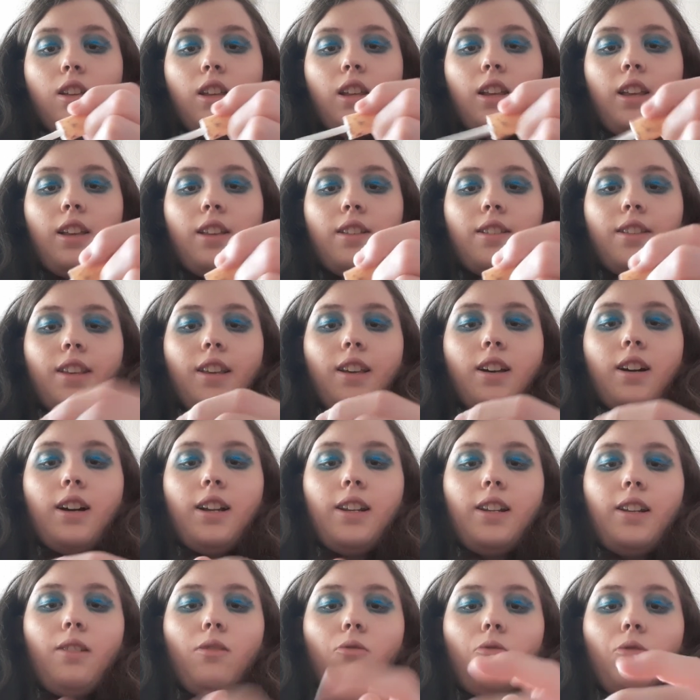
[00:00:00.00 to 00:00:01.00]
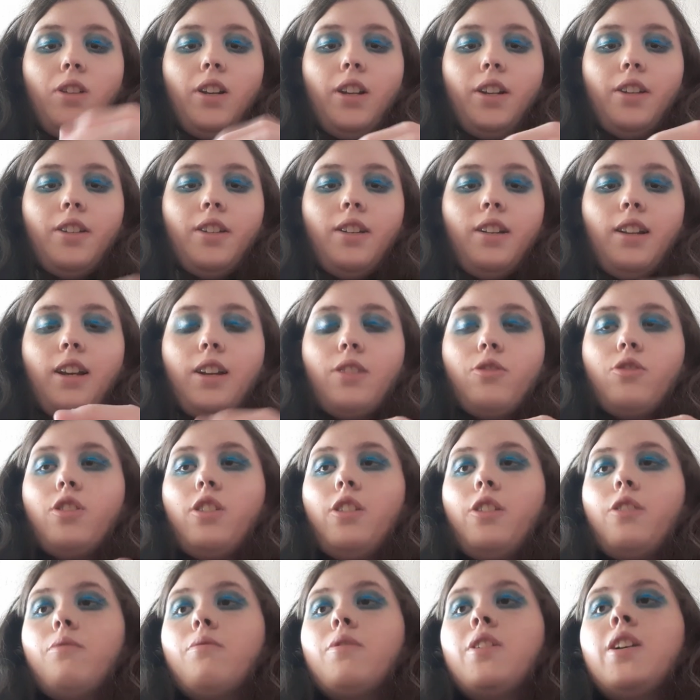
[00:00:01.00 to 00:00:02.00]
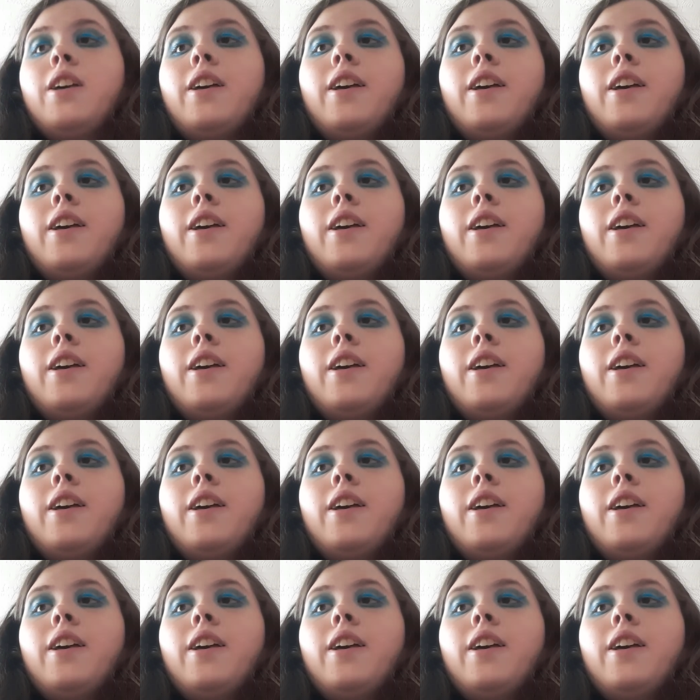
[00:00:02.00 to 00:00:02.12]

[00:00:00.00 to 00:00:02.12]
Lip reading: is the Isle of Lore London lash glue.